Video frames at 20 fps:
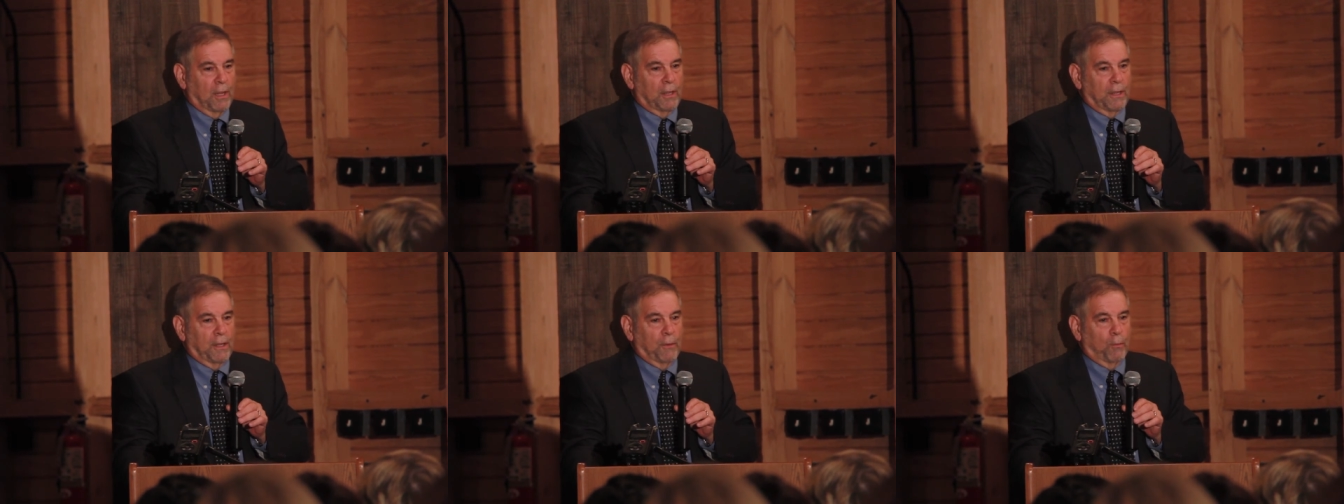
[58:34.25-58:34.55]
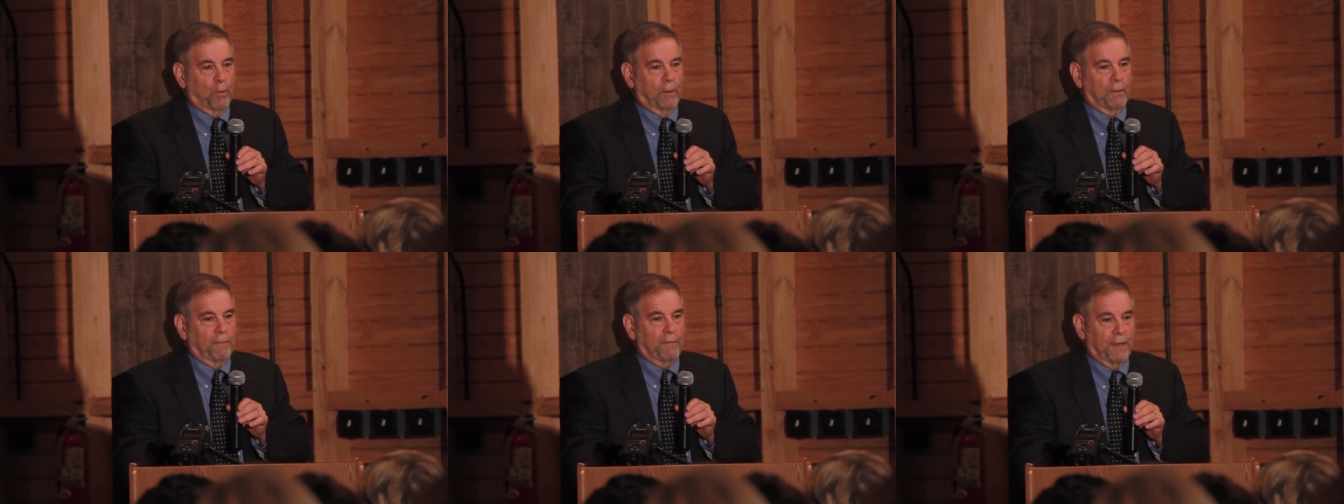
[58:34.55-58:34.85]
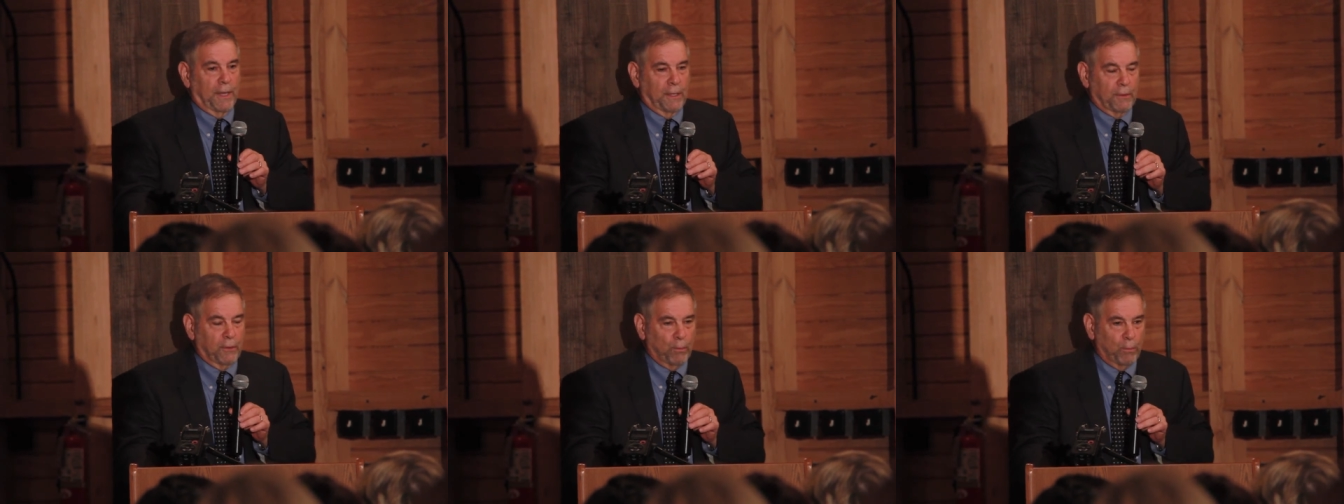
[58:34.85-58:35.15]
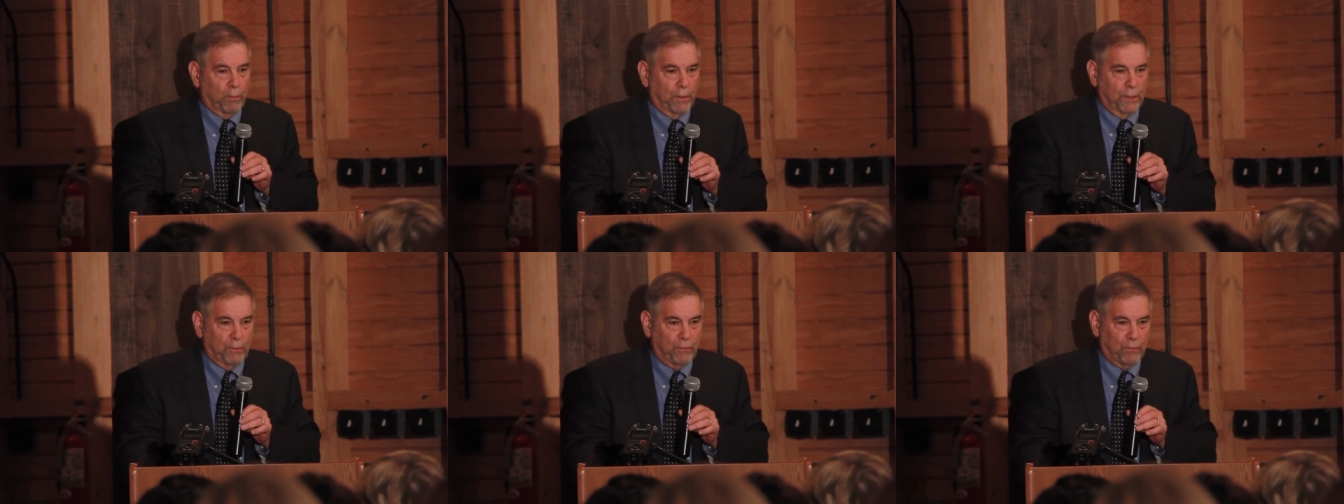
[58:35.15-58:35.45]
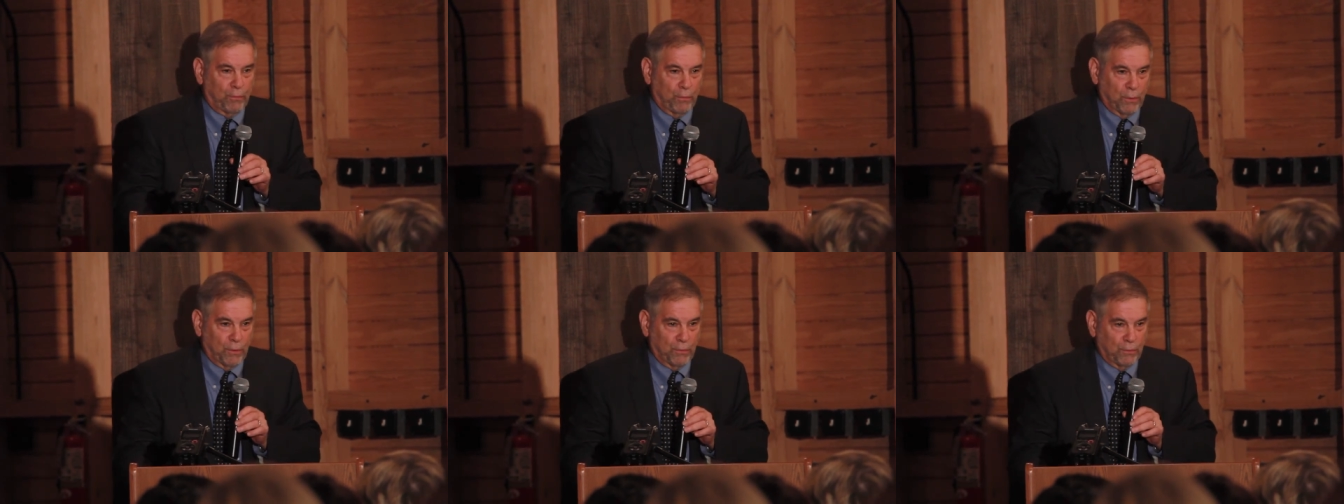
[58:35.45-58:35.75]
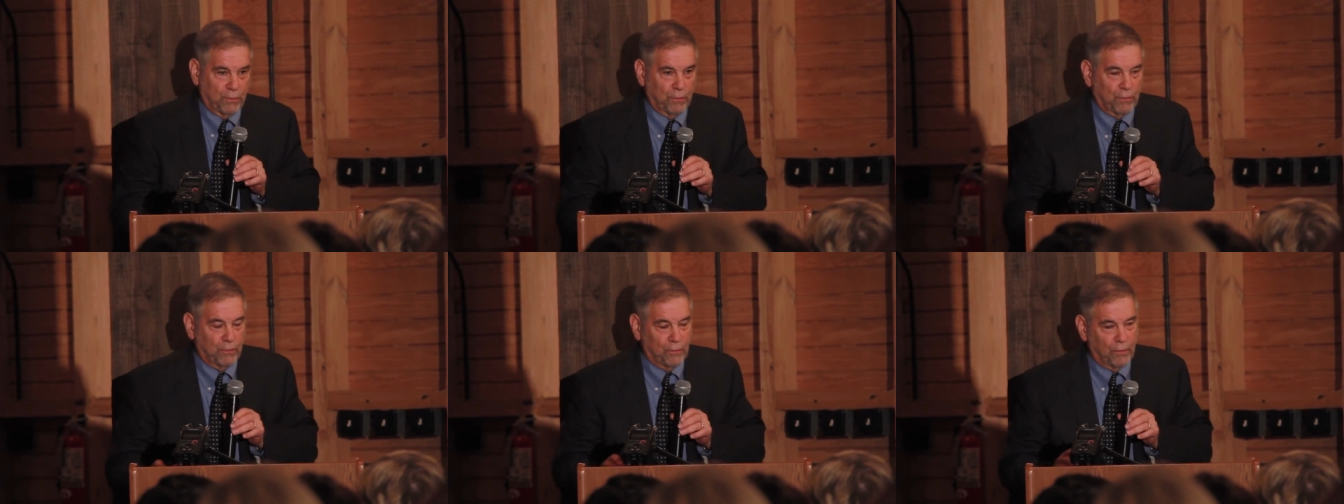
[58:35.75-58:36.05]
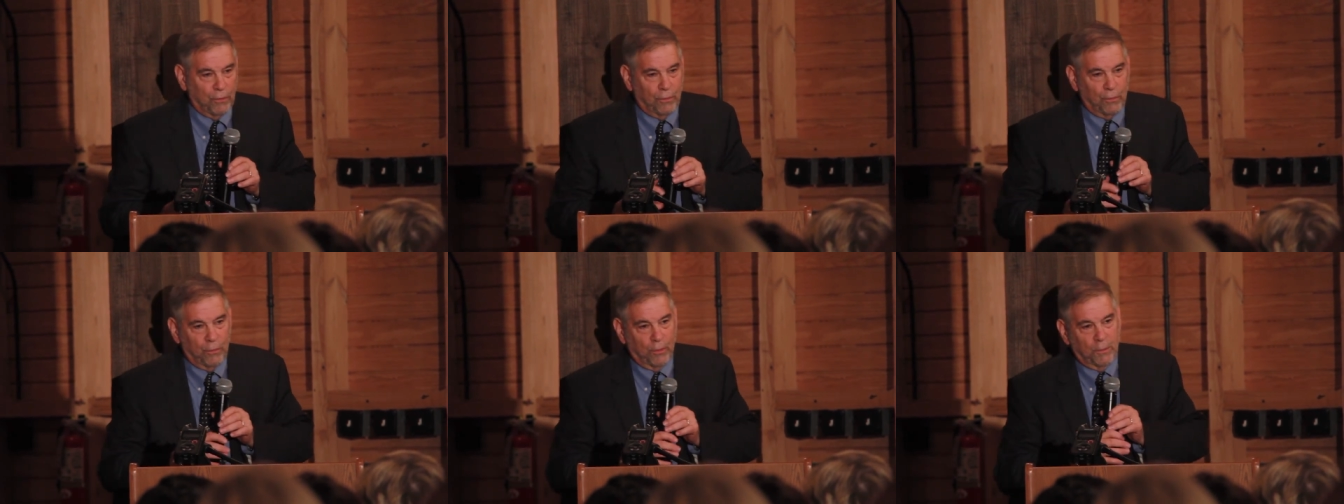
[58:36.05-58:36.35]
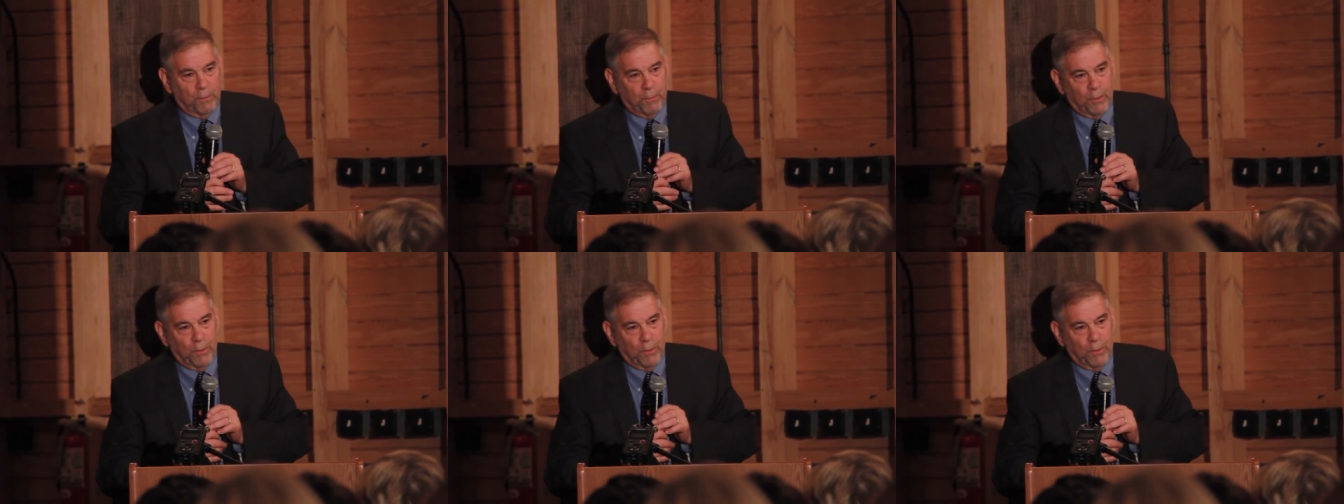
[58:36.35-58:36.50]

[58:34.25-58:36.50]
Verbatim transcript: They would have had the resources to do it.